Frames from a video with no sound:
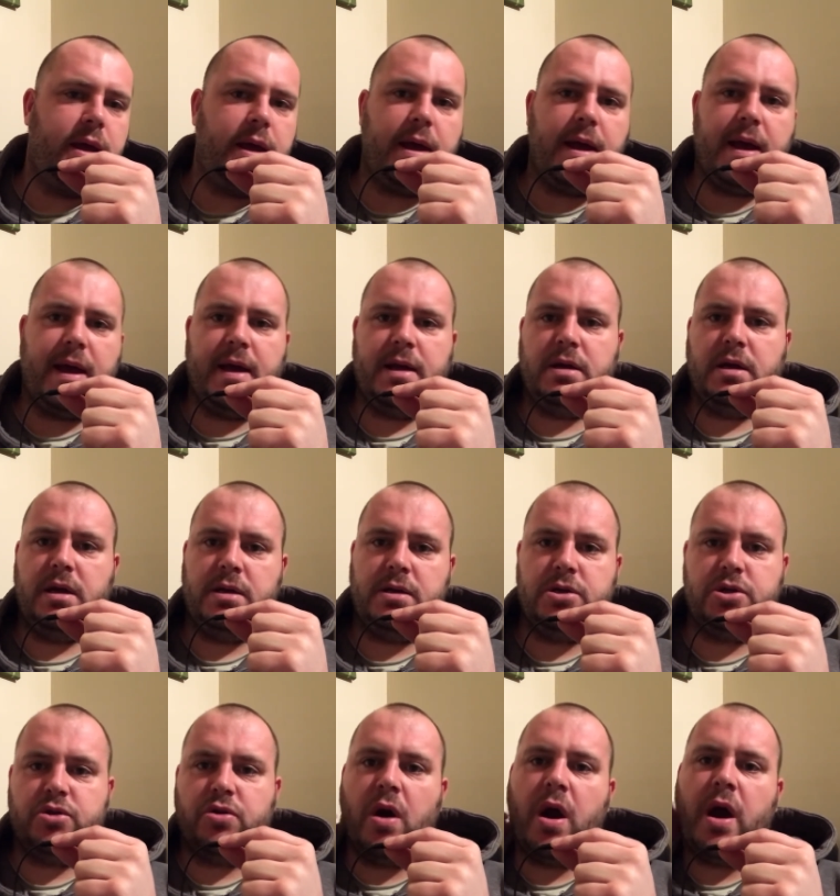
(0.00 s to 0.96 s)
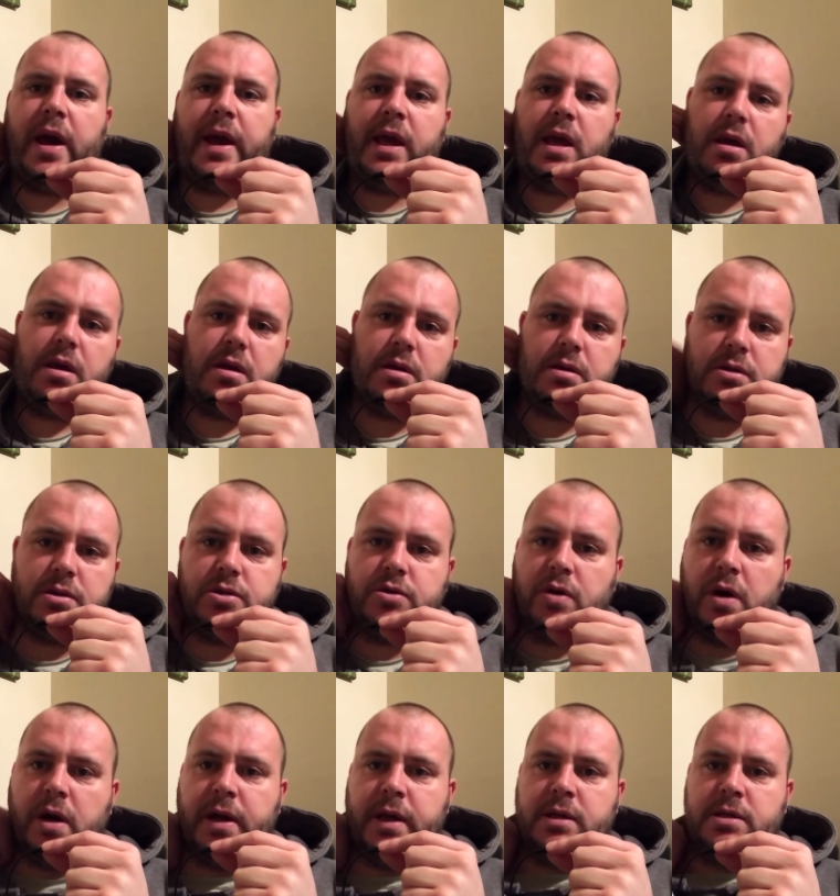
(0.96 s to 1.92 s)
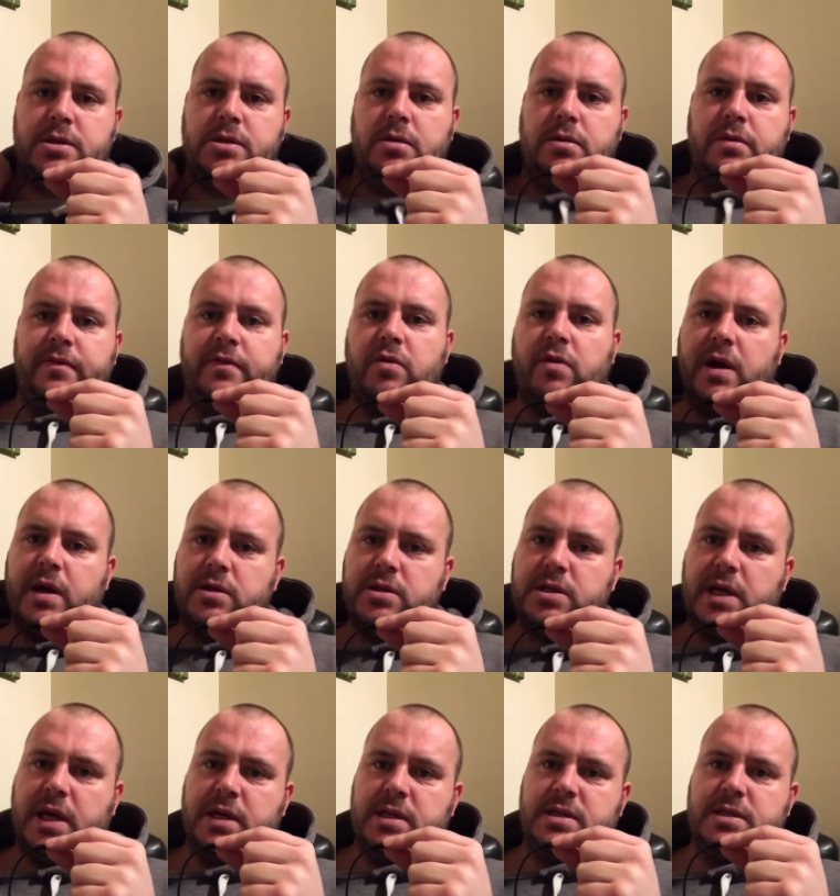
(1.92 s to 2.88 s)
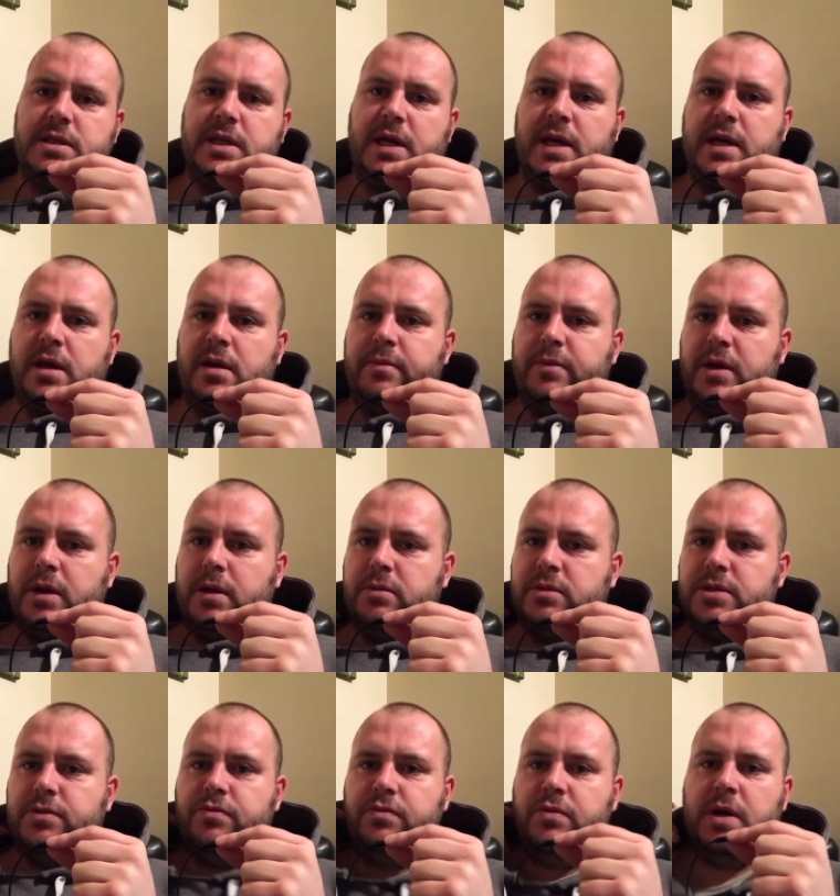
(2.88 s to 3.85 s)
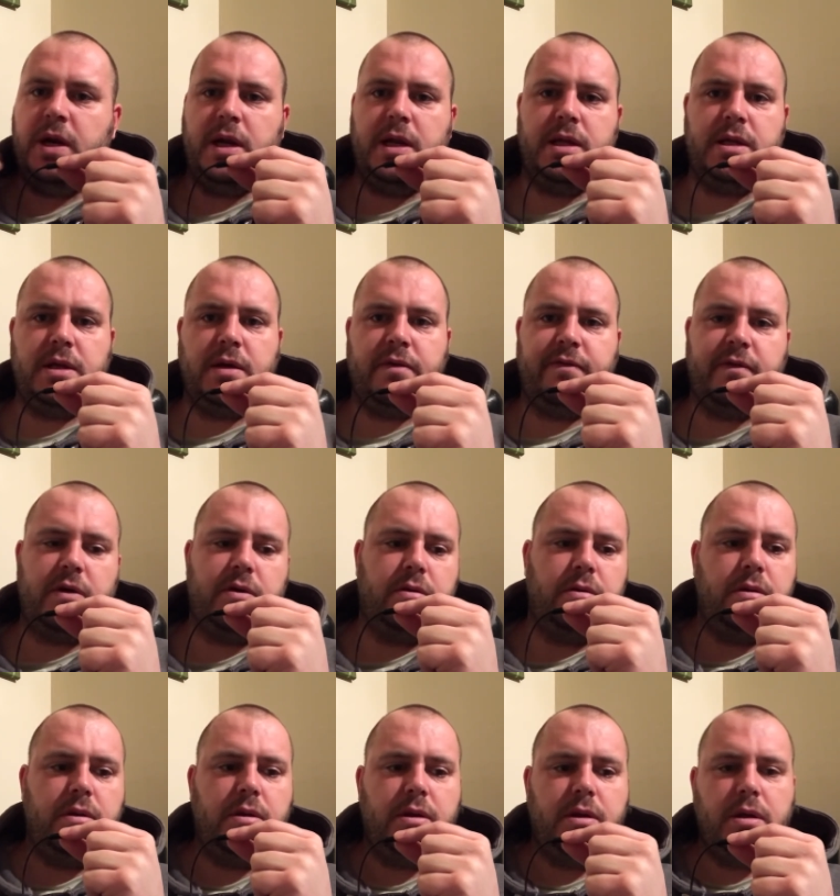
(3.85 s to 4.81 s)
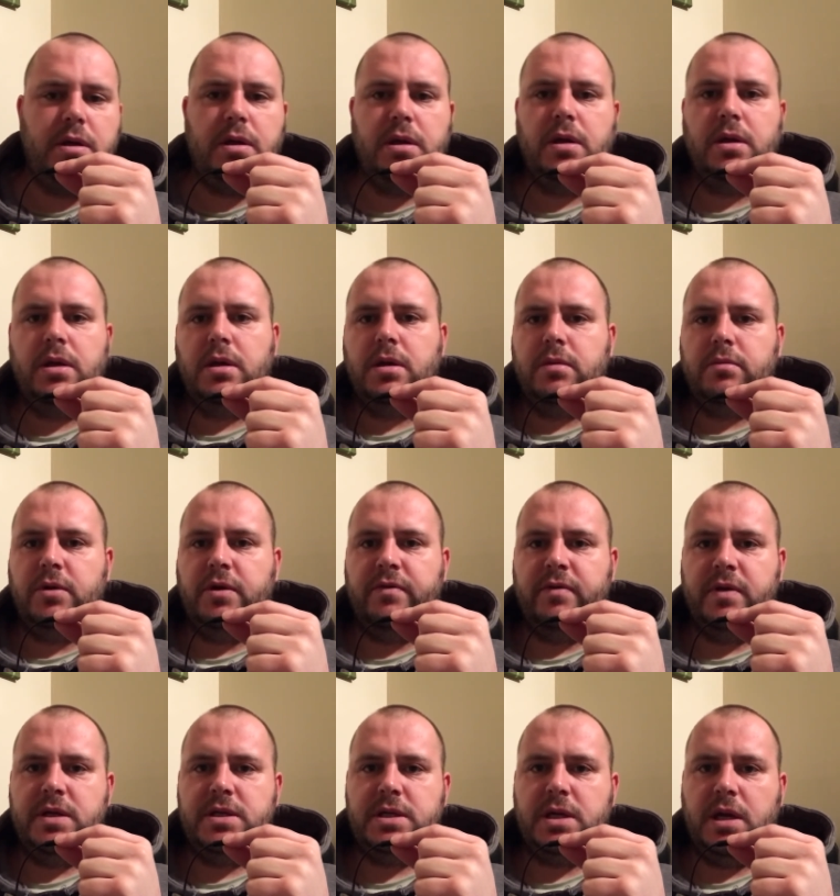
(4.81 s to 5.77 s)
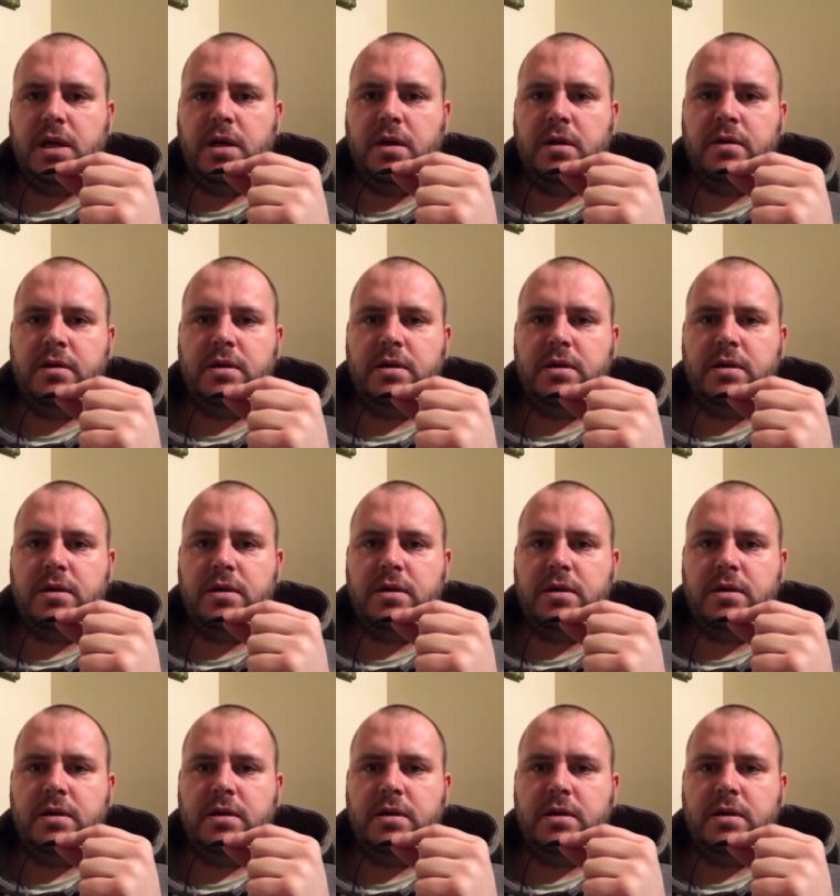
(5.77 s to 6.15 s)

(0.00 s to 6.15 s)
and try and sort of crouch down and stand up, and it was really difficult. But recently, I